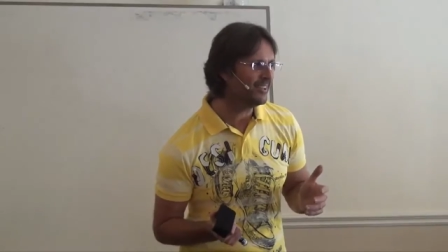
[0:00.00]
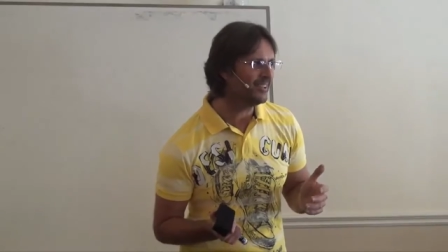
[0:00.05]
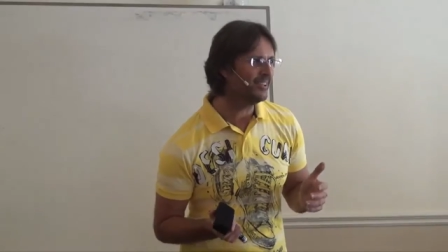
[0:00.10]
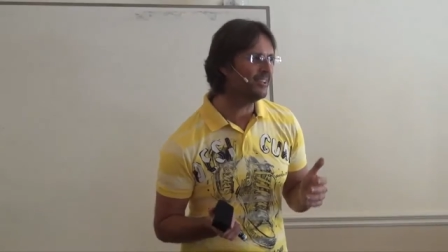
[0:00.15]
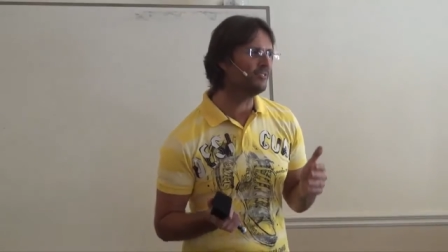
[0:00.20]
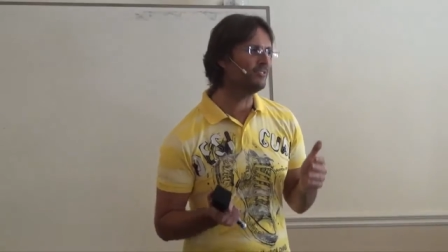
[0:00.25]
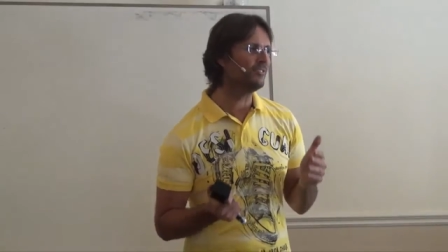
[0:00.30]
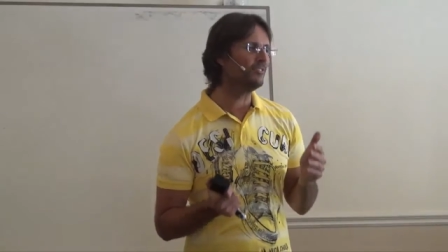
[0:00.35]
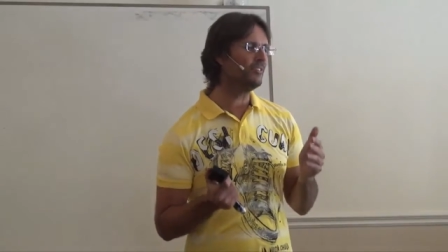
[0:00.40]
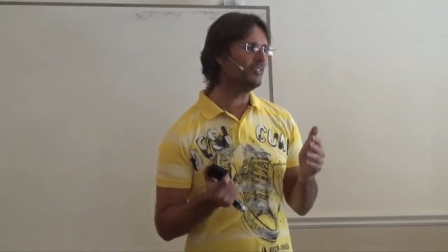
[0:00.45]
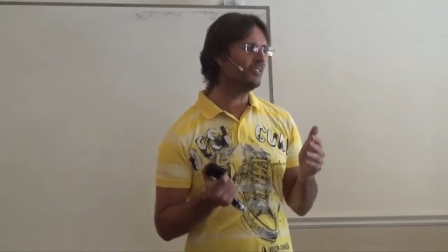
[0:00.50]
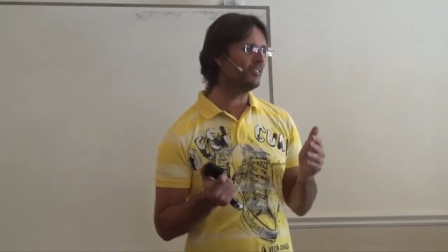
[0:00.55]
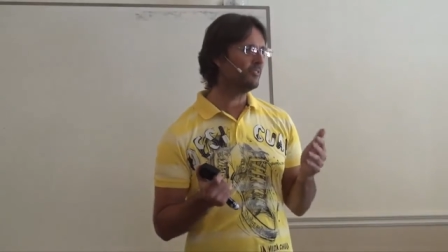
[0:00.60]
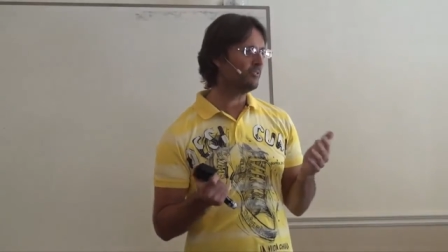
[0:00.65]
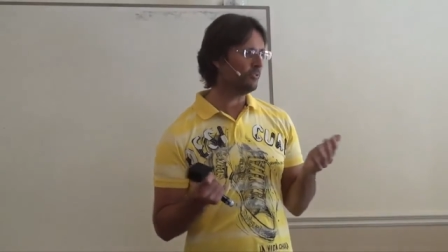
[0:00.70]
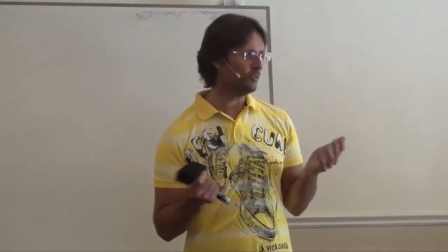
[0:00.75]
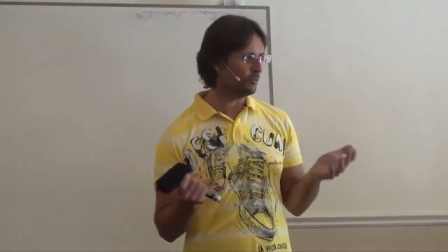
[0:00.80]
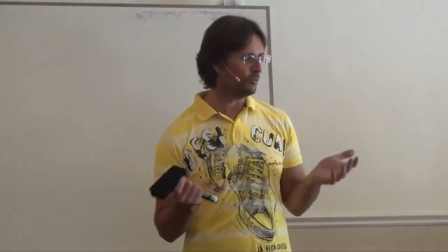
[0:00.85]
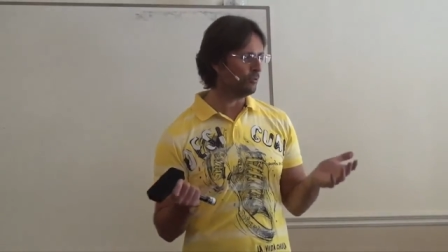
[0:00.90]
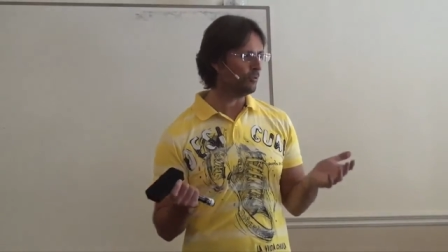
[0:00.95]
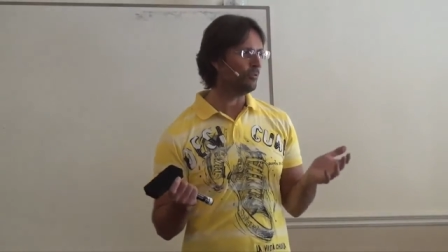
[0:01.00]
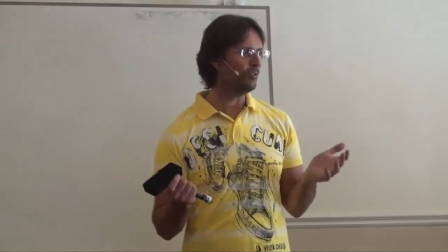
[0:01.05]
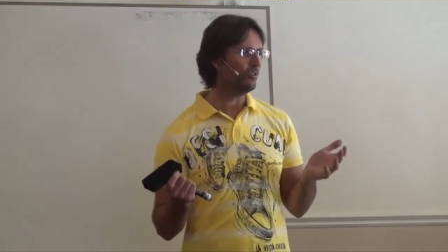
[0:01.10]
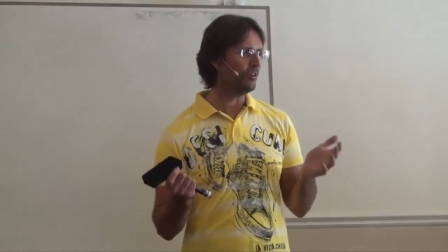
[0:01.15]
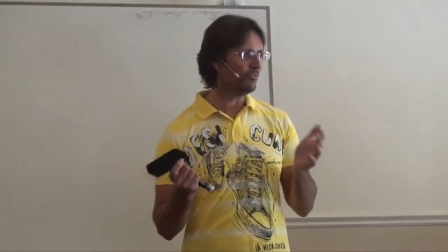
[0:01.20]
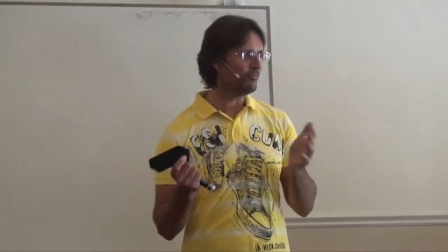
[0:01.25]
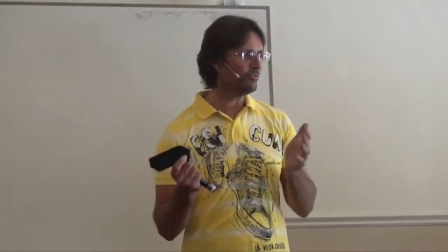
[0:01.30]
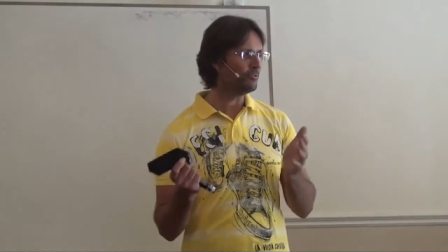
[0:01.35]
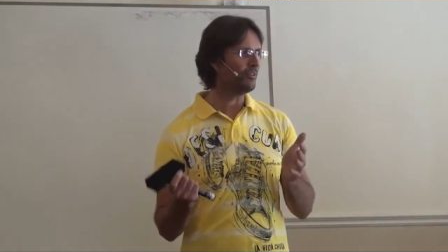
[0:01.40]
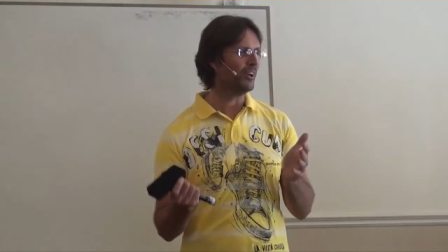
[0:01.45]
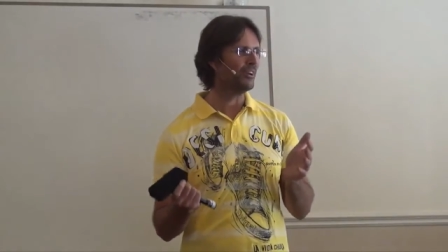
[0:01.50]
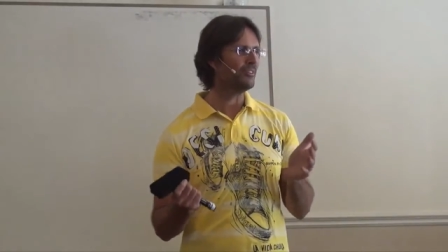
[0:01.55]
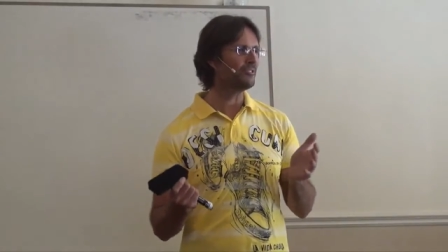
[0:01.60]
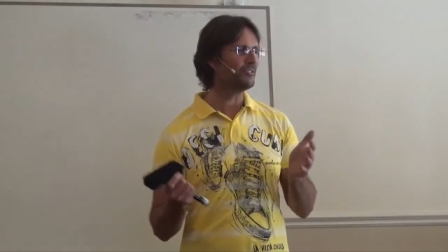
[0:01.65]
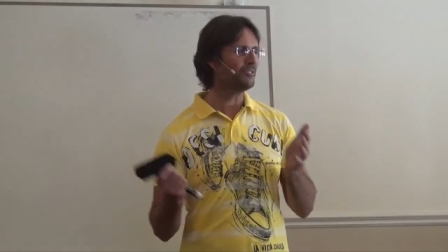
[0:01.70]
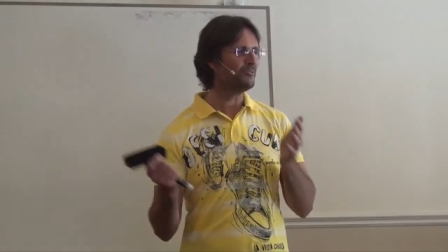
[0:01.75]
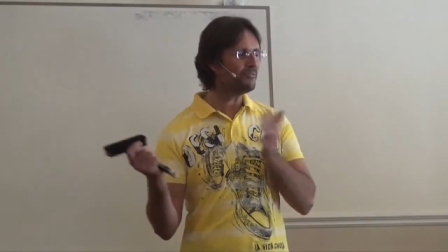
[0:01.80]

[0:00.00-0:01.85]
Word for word: is a law of attraction